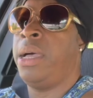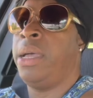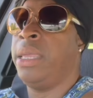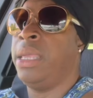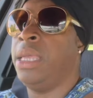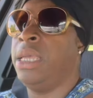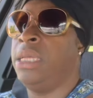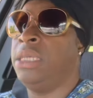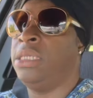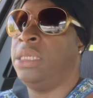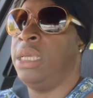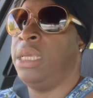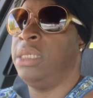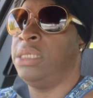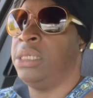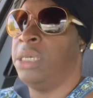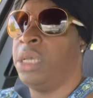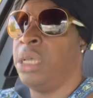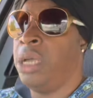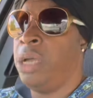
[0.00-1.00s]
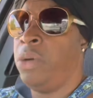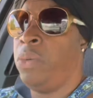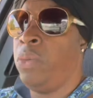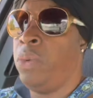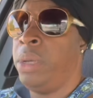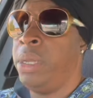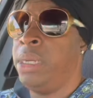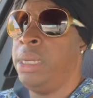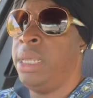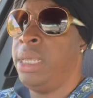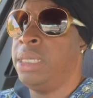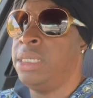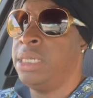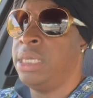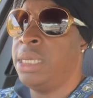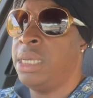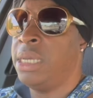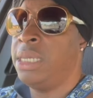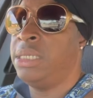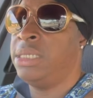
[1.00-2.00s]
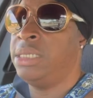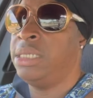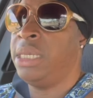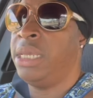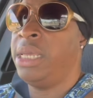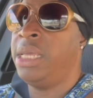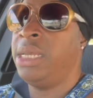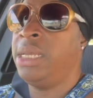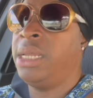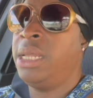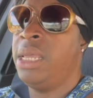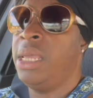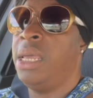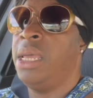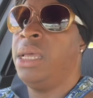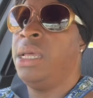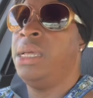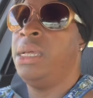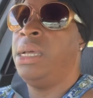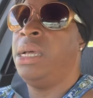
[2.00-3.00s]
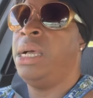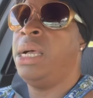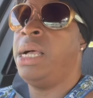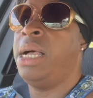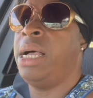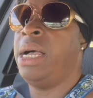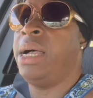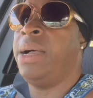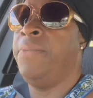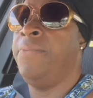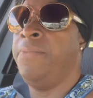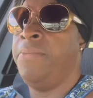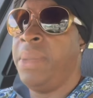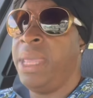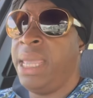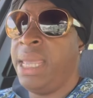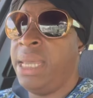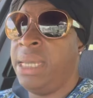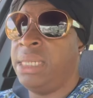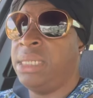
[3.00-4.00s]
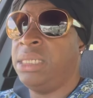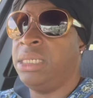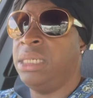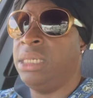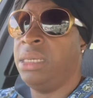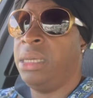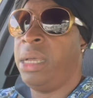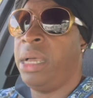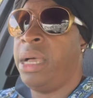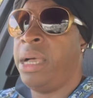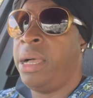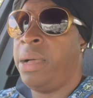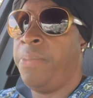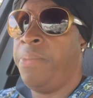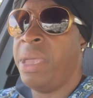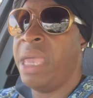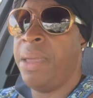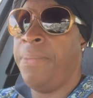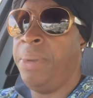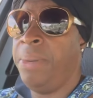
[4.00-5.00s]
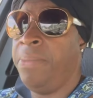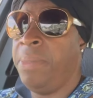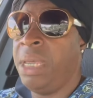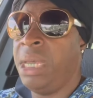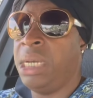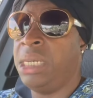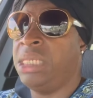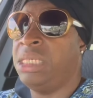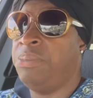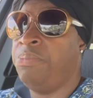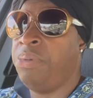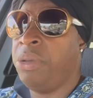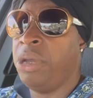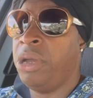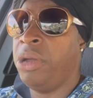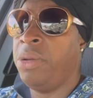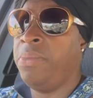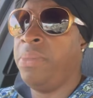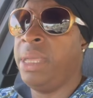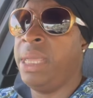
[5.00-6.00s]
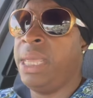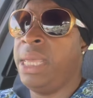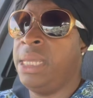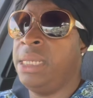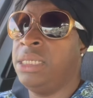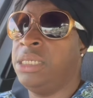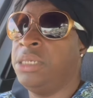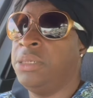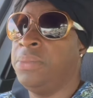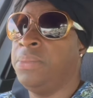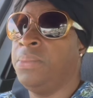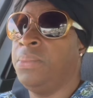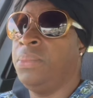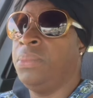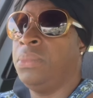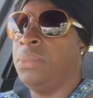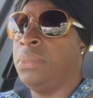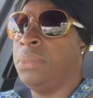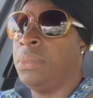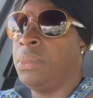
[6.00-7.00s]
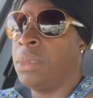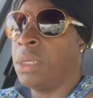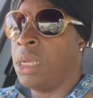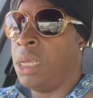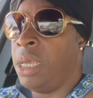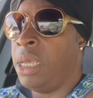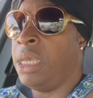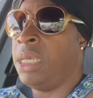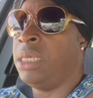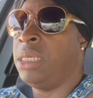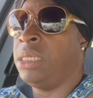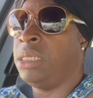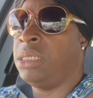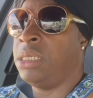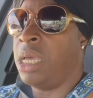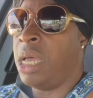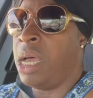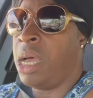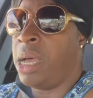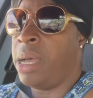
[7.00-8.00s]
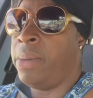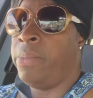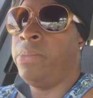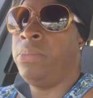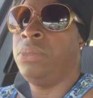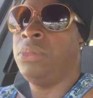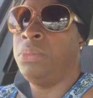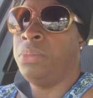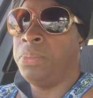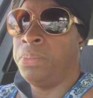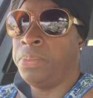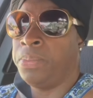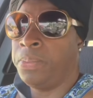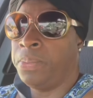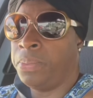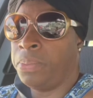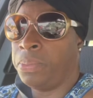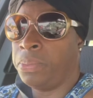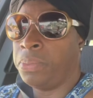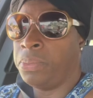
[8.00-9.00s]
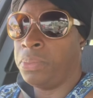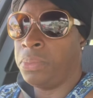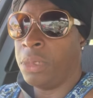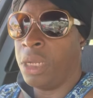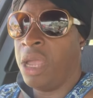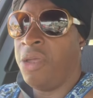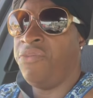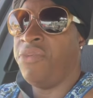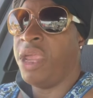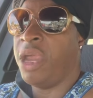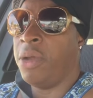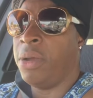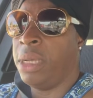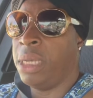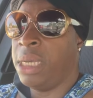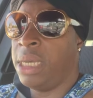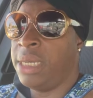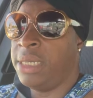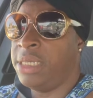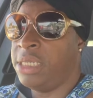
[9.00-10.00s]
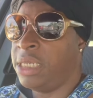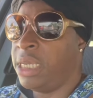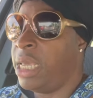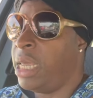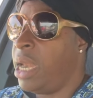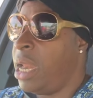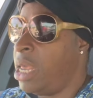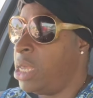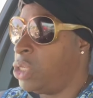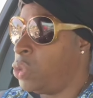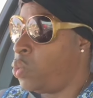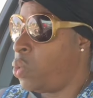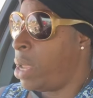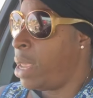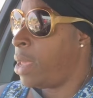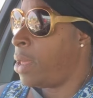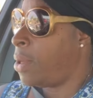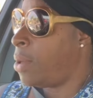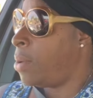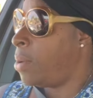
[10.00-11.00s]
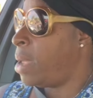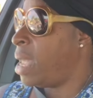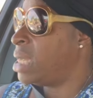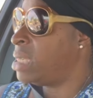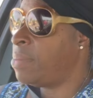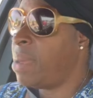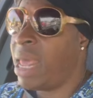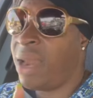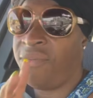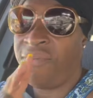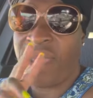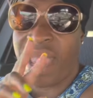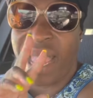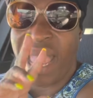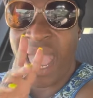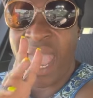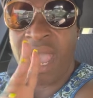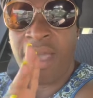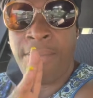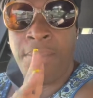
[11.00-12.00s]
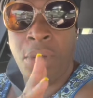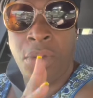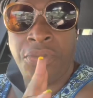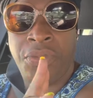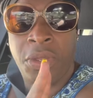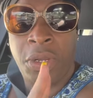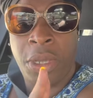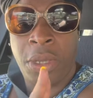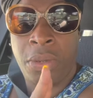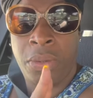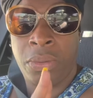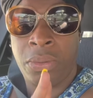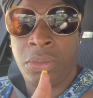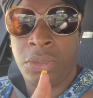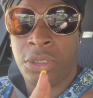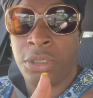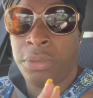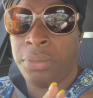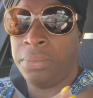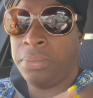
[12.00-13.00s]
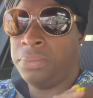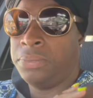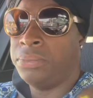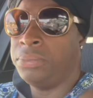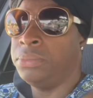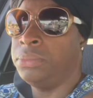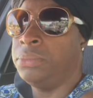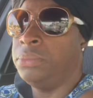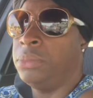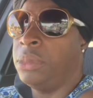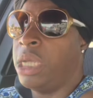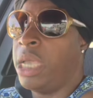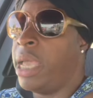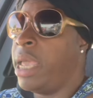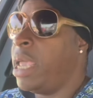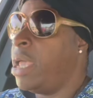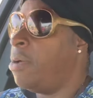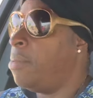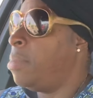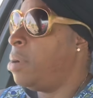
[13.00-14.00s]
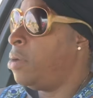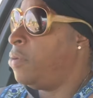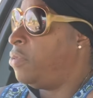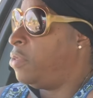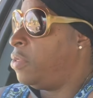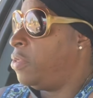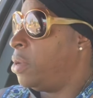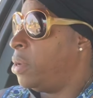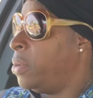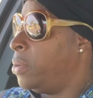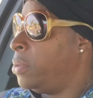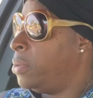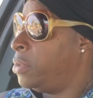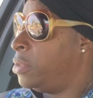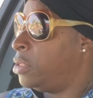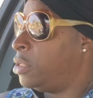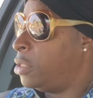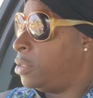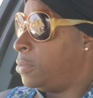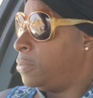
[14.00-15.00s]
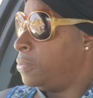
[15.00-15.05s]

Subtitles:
is a good one. It's a good scent. Mint, peppermint, spearmint is a very good scent as well. As a matter of fact, I have both of those. I have both of those.